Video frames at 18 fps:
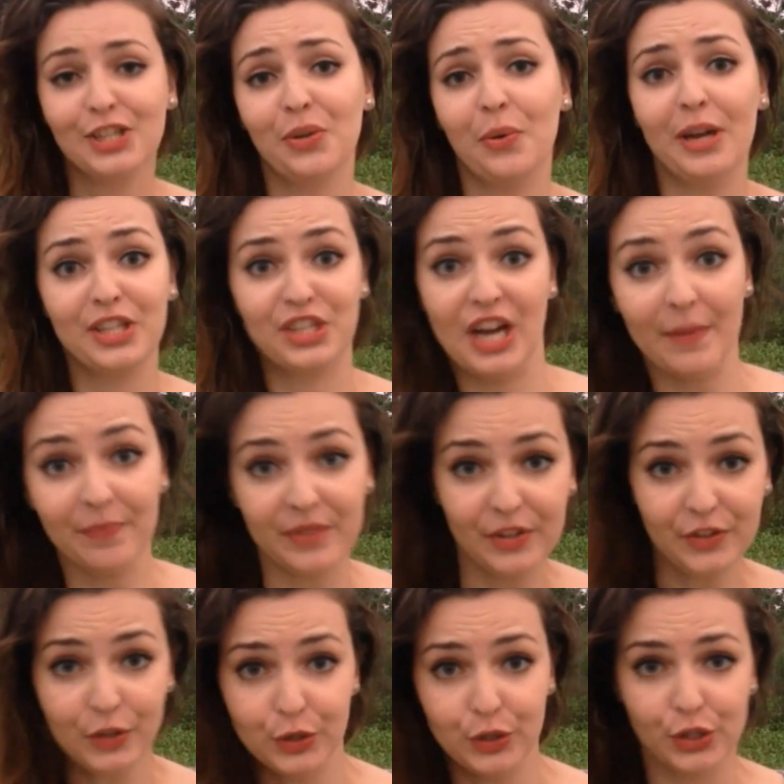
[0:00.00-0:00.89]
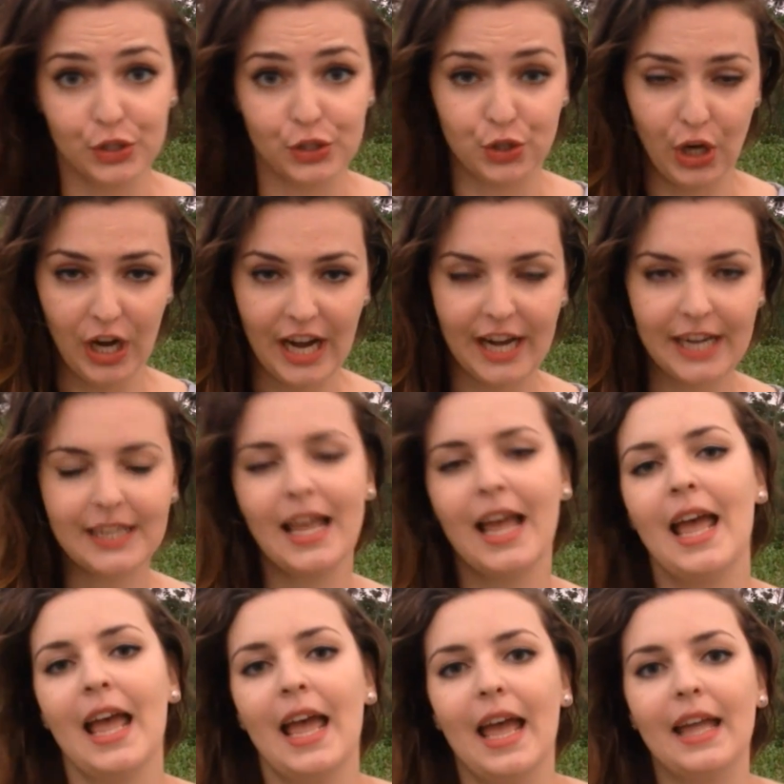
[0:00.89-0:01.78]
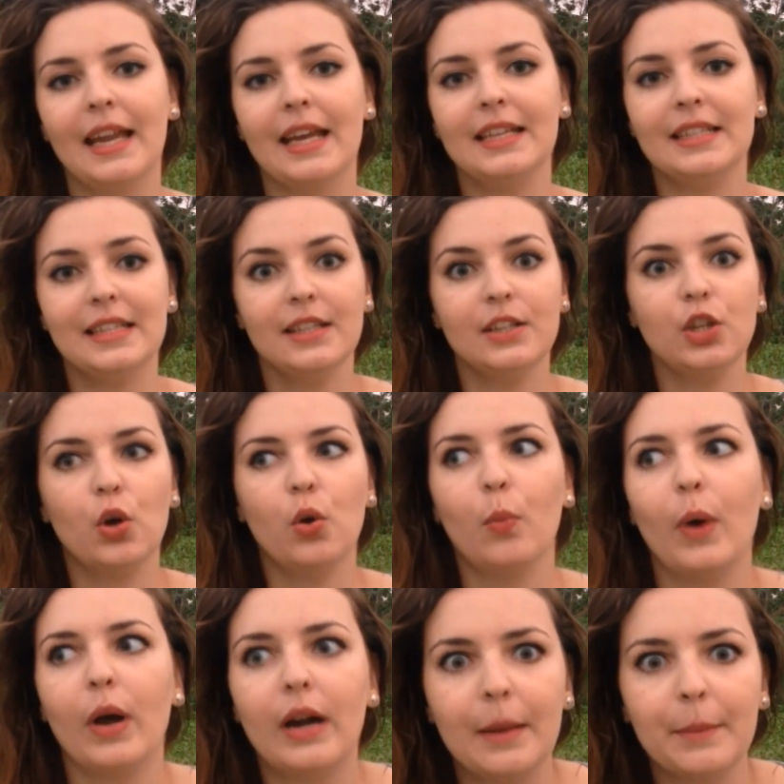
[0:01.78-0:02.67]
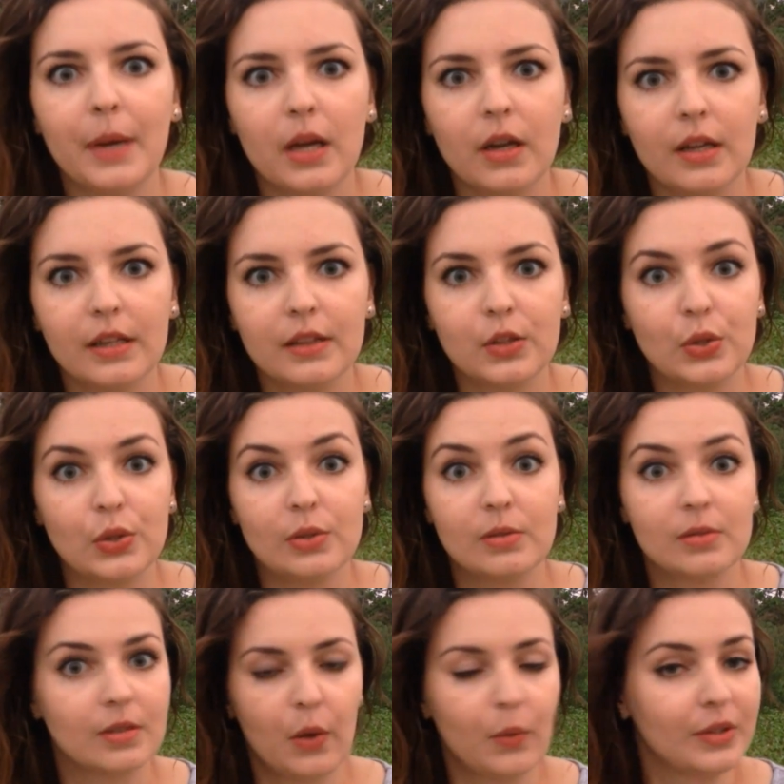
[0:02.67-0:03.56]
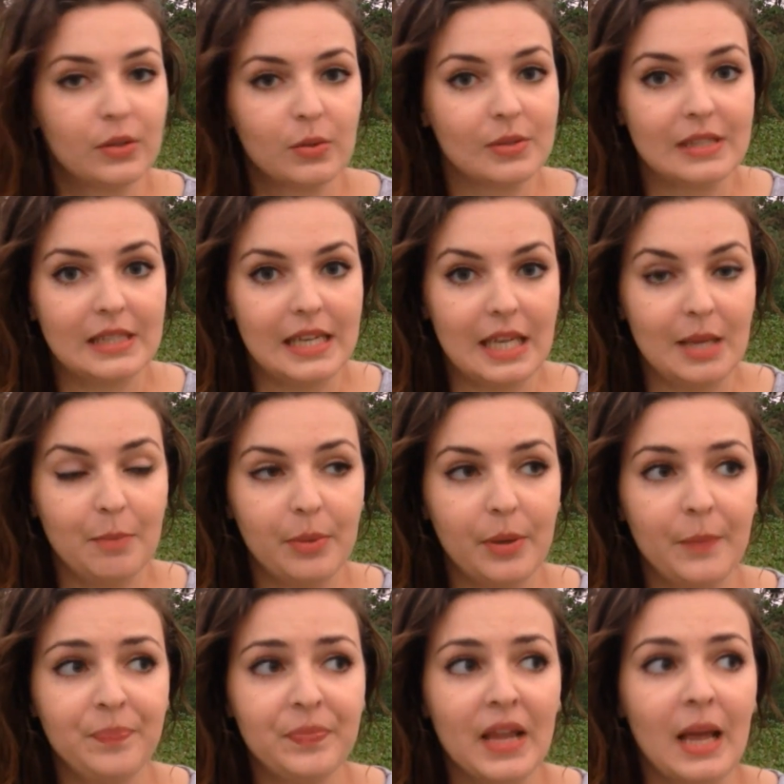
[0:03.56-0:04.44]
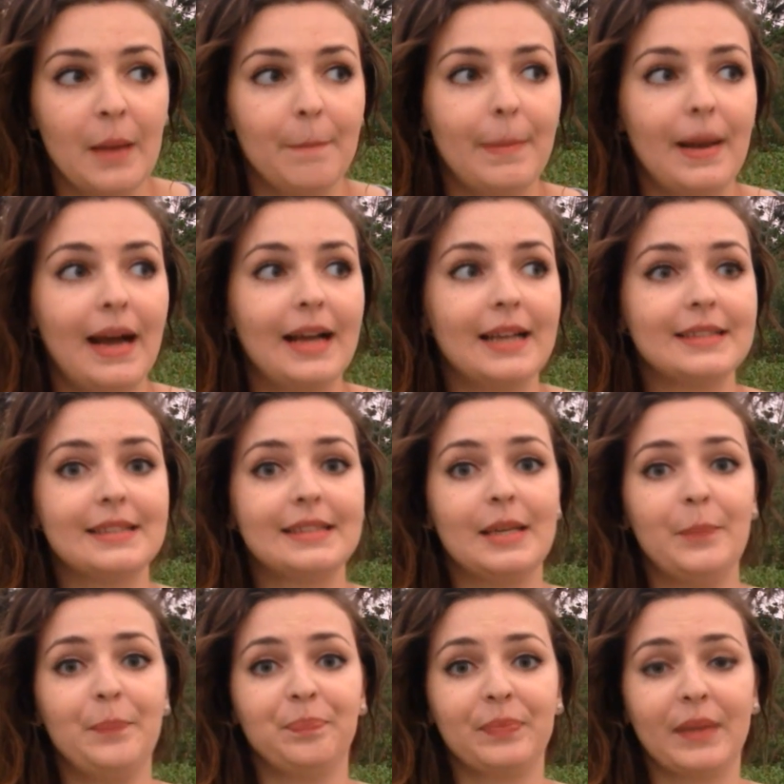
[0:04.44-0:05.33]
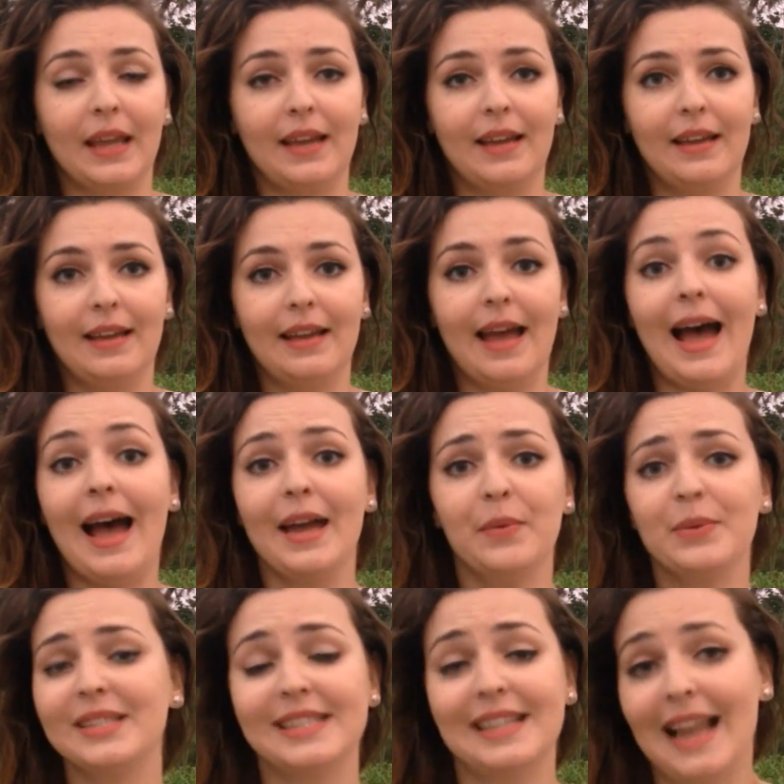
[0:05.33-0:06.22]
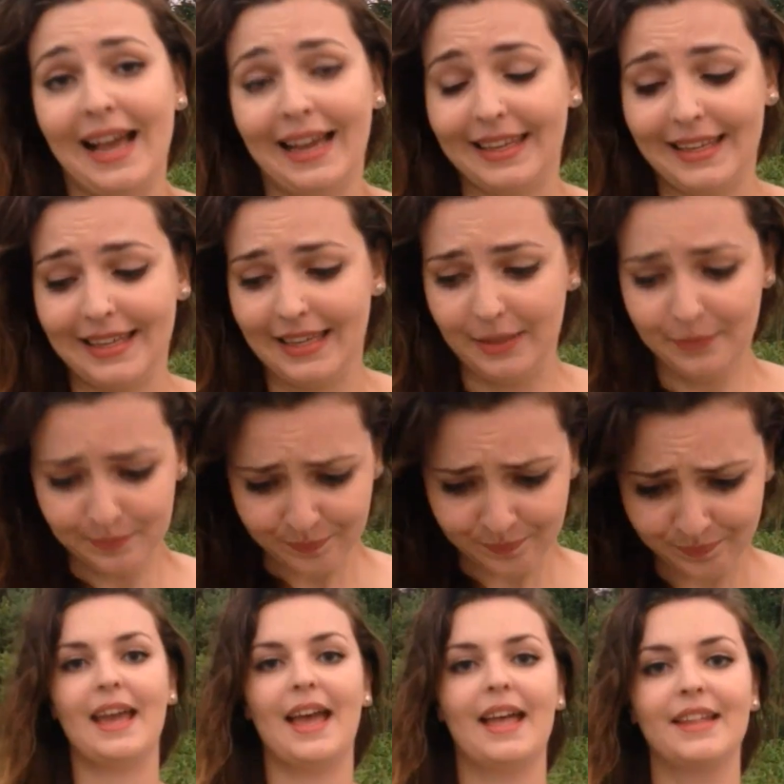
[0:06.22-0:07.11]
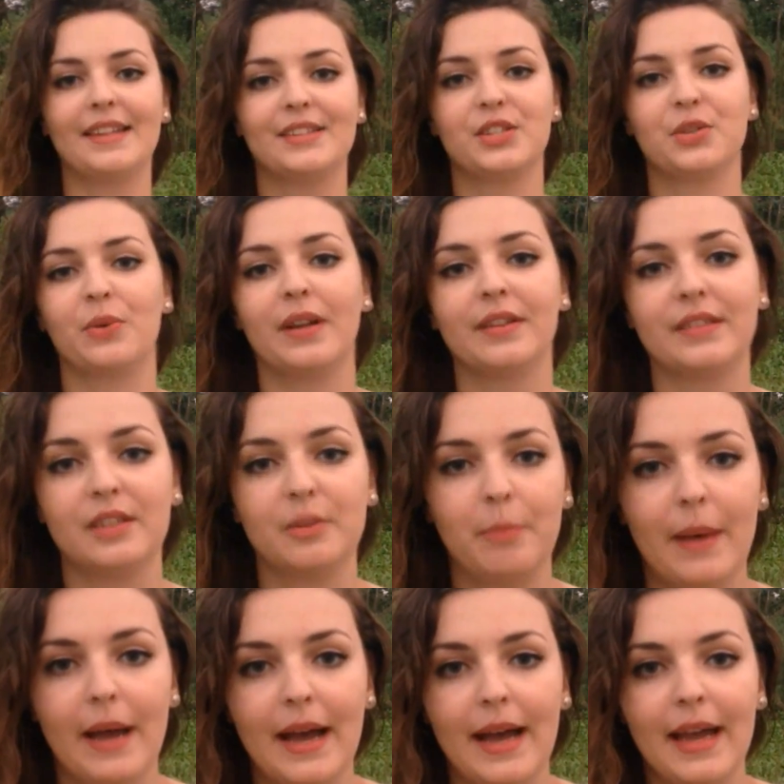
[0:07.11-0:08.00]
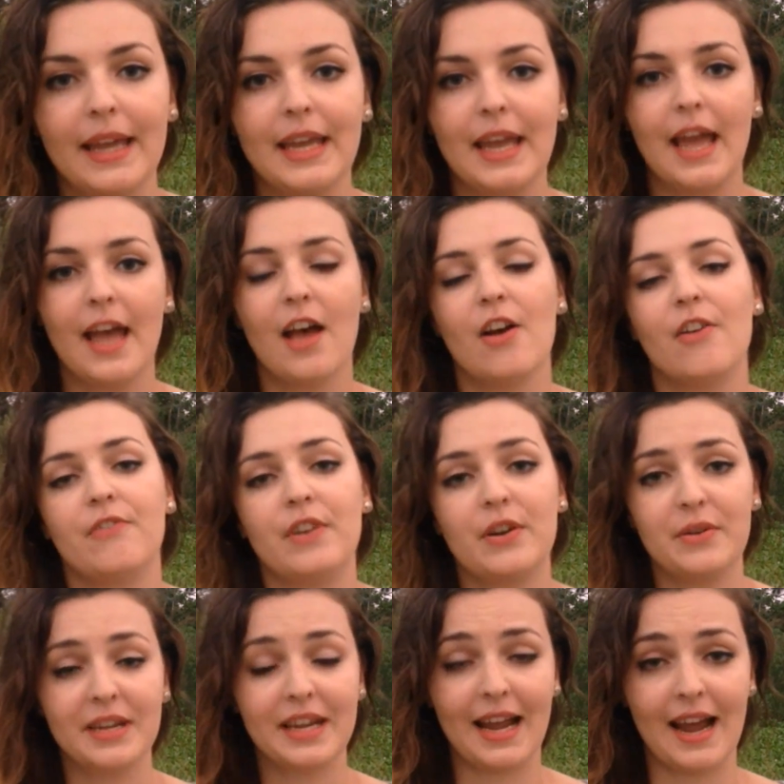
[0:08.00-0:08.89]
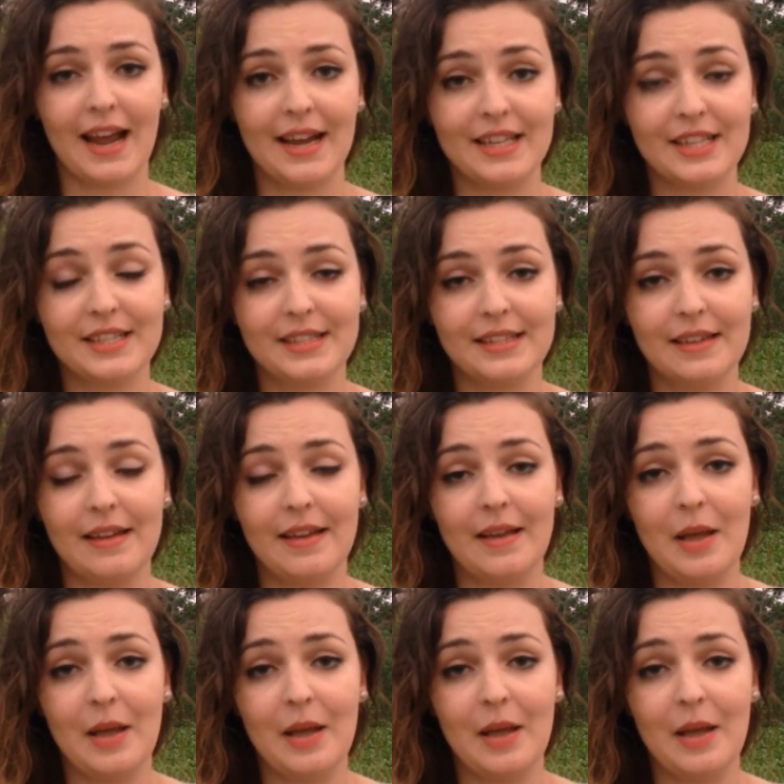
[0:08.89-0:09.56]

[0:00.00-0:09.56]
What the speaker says: So I jumped into this train and I didn't know where I'm going to sleep, but I was lucky and surrounded by very kind